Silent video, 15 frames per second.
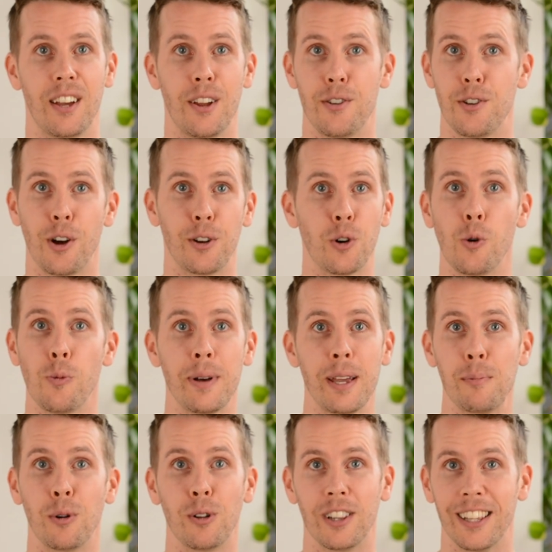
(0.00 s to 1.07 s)
Not all
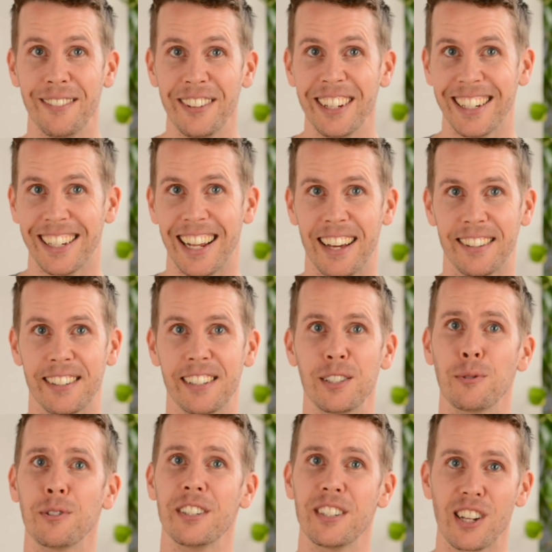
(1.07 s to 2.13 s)
people living in Athens
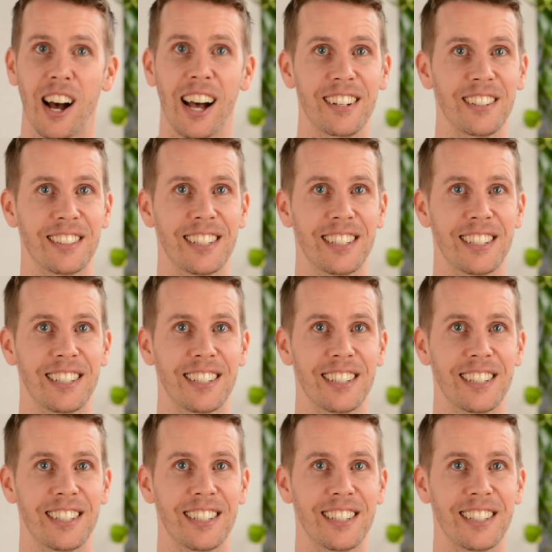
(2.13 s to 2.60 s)
were entitled